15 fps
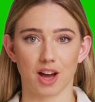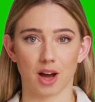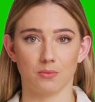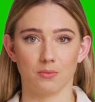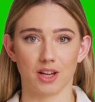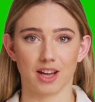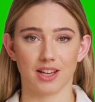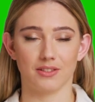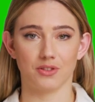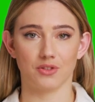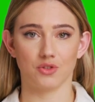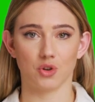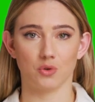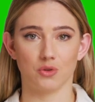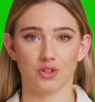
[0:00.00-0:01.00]
Applying
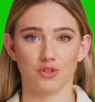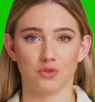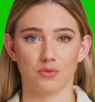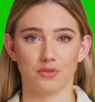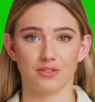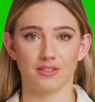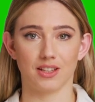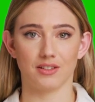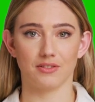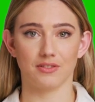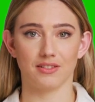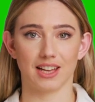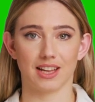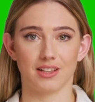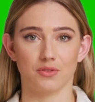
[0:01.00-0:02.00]
the knowledge and
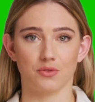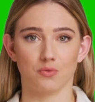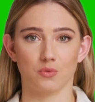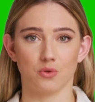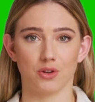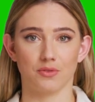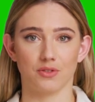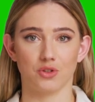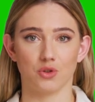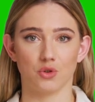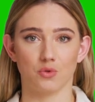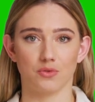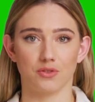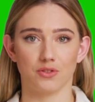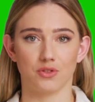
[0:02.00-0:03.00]
skills gained throughout the
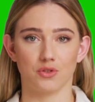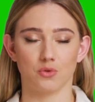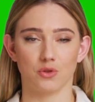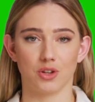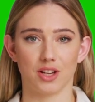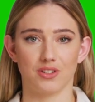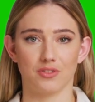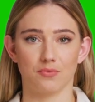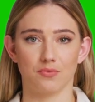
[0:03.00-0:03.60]
course to create a